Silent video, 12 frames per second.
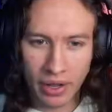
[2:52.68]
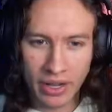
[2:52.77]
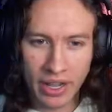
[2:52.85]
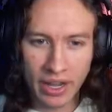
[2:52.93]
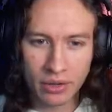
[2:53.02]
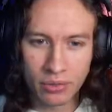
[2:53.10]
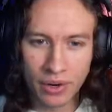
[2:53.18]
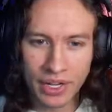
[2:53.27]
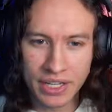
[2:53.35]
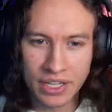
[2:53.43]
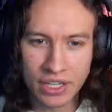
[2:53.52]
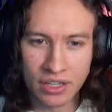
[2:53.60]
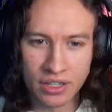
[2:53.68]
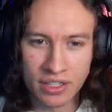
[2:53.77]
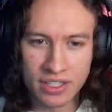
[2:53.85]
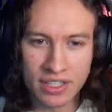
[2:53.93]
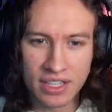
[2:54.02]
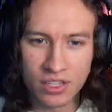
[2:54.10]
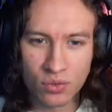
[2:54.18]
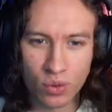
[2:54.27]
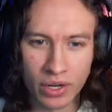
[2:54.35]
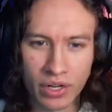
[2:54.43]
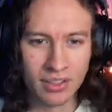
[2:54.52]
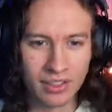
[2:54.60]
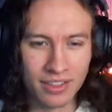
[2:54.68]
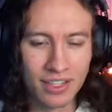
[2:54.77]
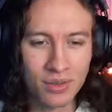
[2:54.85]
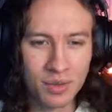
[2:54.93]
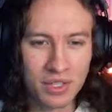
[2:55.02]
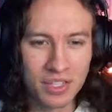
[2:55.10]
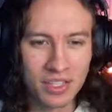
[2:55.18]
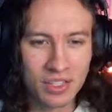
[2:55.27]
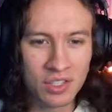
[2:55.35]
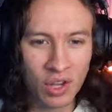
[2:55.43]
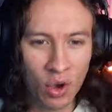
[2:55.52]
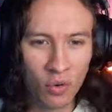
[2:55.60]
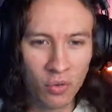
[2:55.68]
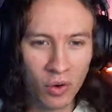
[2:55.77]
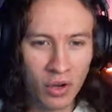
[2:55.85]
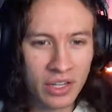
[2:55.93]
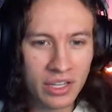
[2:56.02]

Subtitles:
got it right here. Is this one. This one's so funky